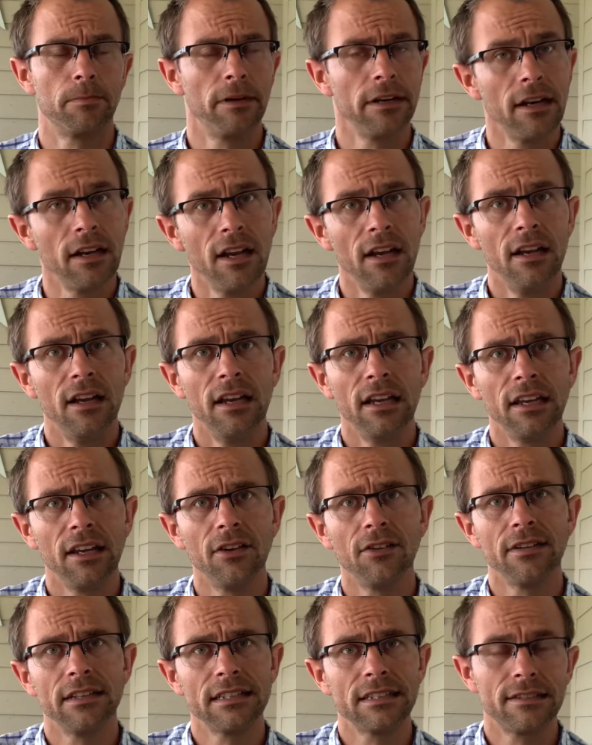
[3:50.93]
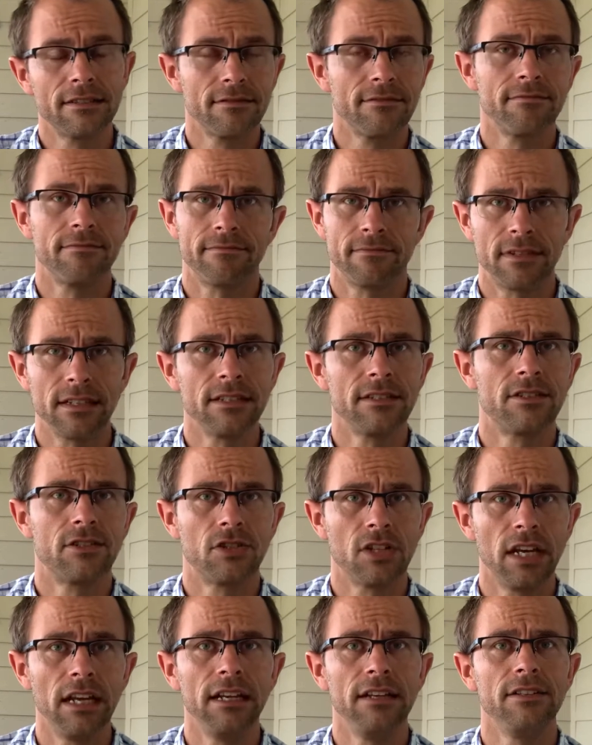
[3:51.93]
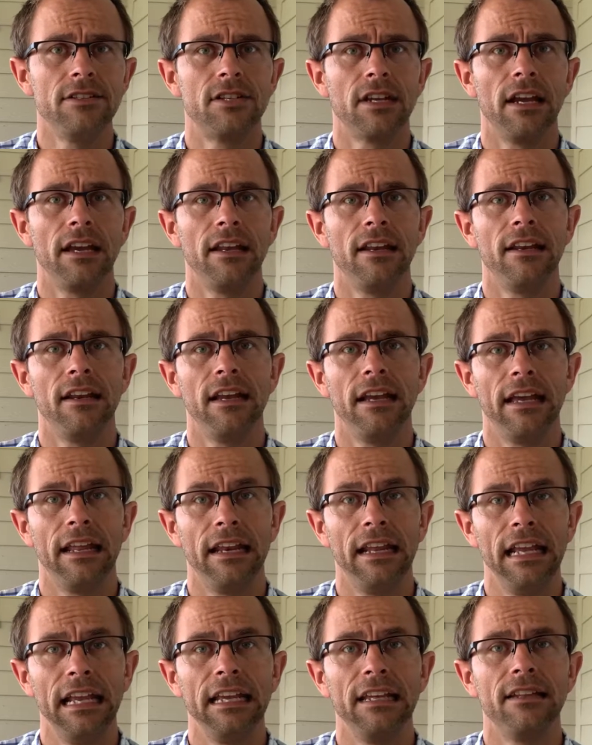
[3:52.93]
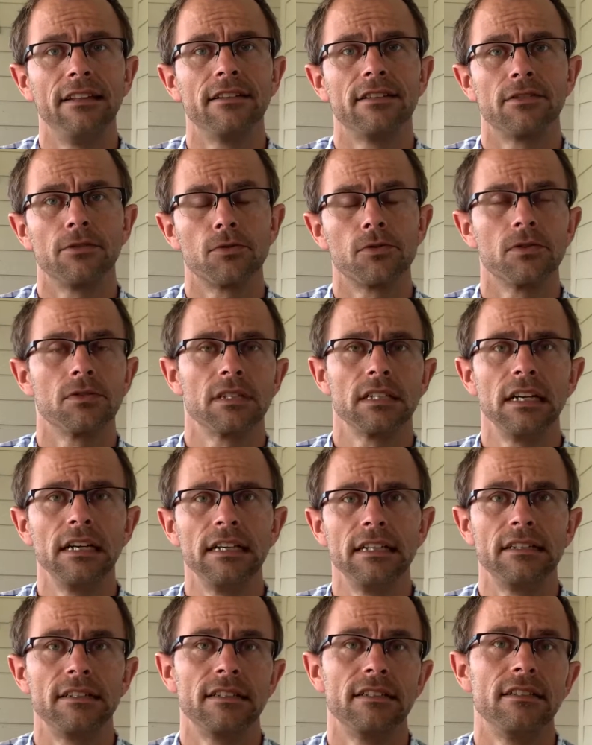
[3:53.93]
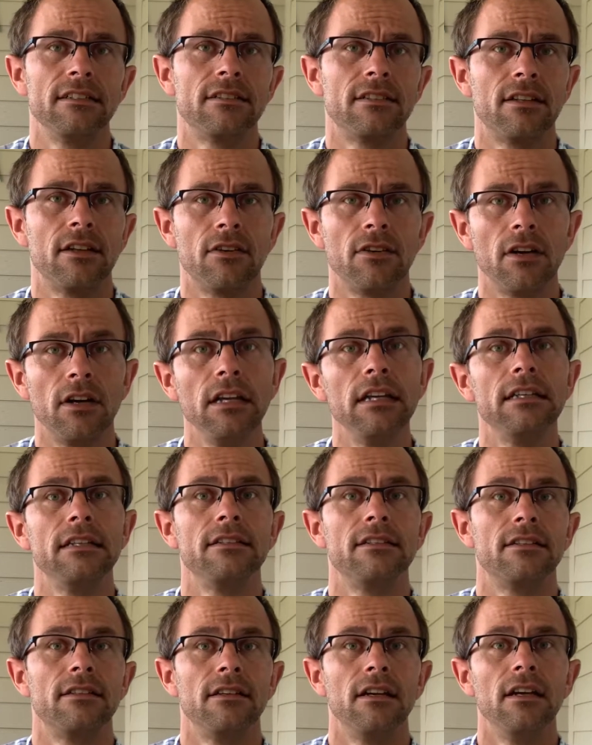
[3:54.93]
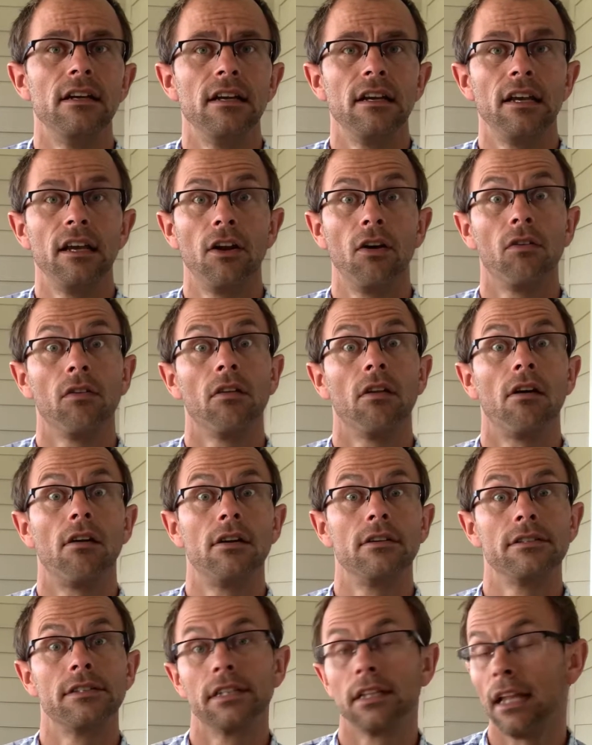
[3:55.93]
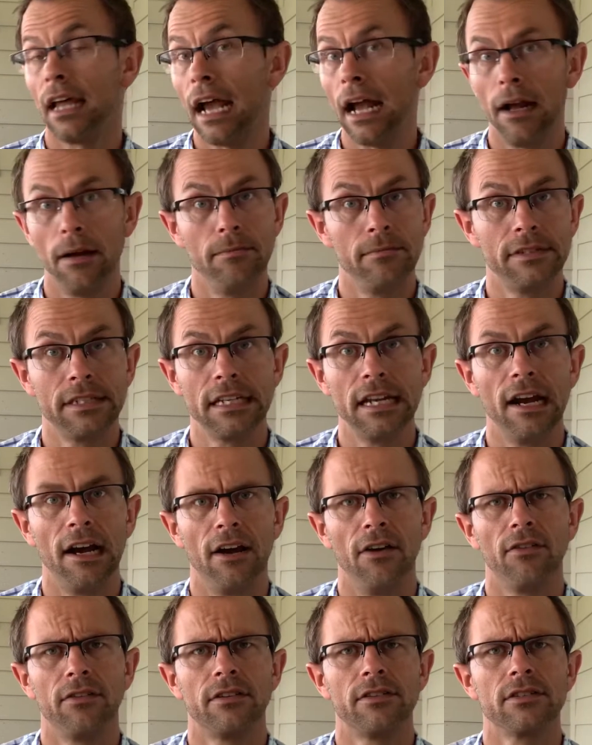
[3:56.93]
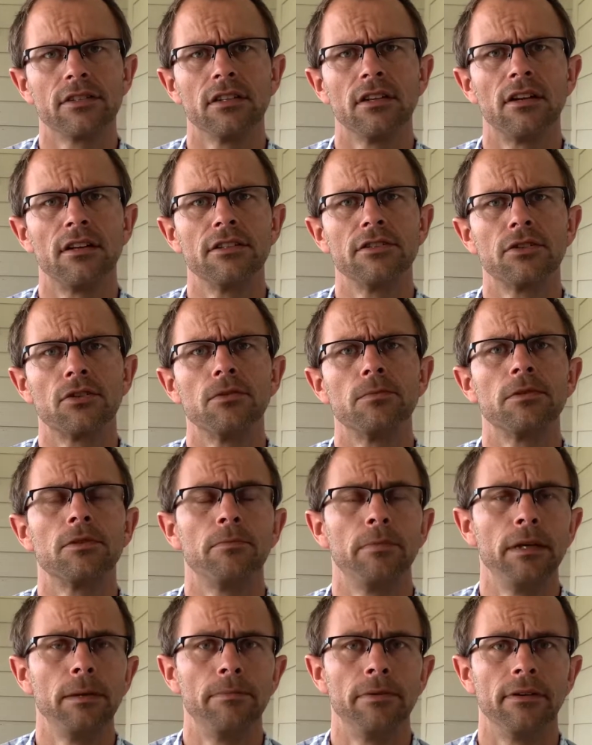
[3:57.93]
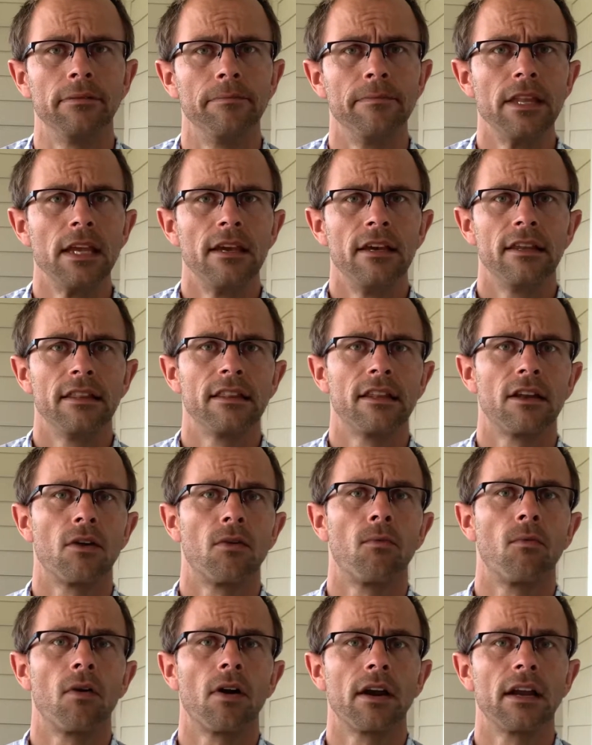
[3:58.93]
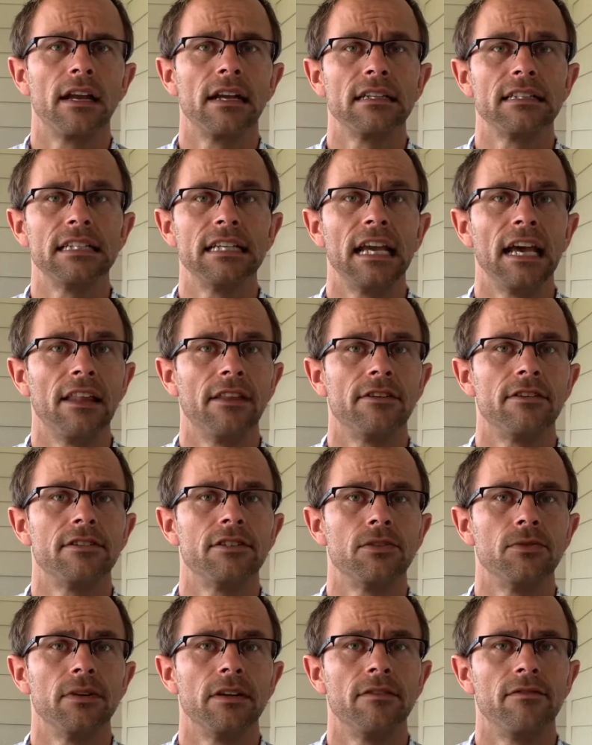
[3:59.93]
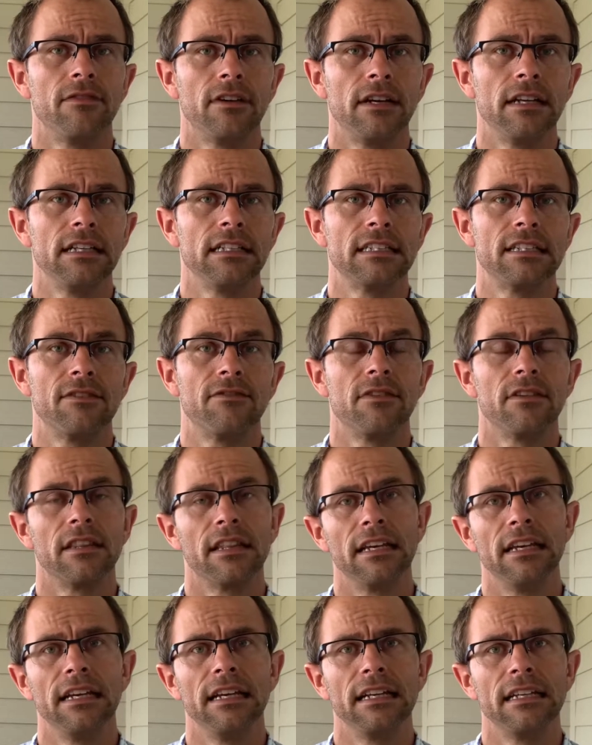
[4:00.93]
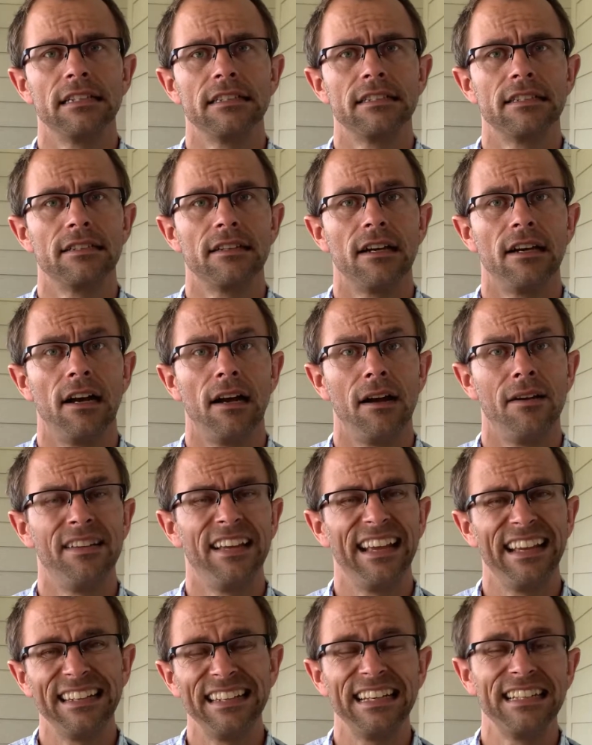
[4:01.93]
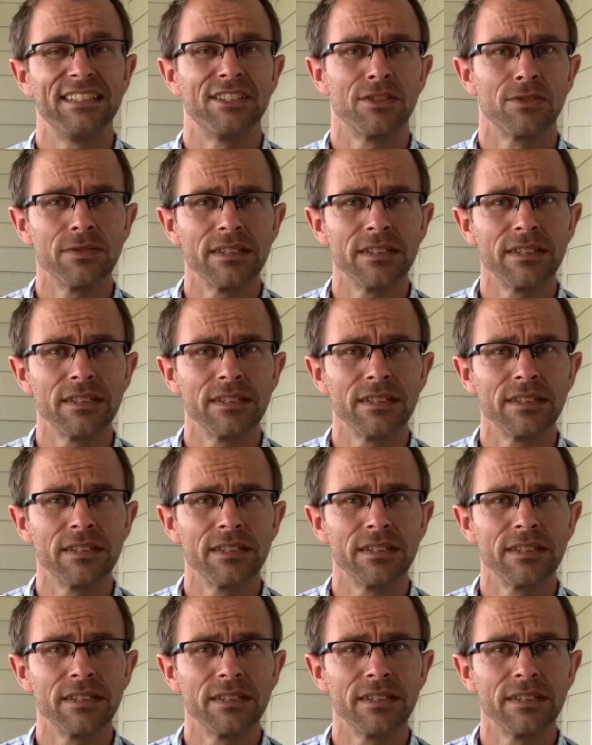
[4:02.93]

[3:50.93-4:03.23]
But, you know, this does change and, and in the social sciences, there is you know large labs now. There's large groups of people that are working together doing various different things, uh, and and so